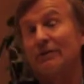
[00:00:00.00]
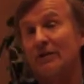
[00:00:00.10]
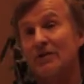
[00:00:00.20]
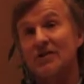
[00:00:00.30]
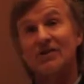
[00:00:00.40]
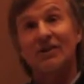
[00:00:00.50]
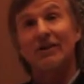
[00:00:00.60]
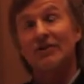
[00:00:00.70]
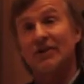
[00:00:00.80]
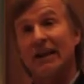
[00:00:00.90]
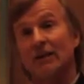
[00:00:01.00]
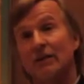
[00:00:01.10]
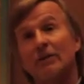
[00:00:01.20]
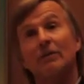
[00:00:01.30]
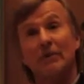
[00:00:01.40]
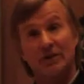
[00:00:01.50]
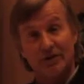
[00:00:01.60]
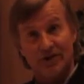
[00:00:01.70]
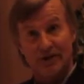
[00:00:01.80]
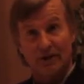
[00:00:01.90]
versus large-scale
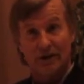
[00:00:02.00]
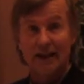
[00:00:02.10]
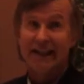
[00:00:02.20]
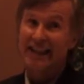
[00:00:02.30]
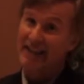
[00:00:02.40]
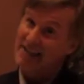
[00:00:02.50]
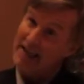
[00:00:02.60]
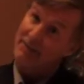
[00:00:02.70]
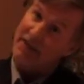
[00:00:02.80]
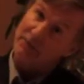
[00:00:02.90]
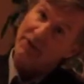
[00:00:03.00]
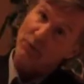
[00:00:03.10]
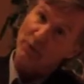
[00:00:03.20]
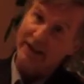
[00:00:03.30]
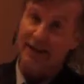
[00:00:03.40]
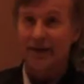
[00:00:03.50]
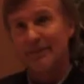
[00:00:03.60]
commercial solar, and the same thing with wind.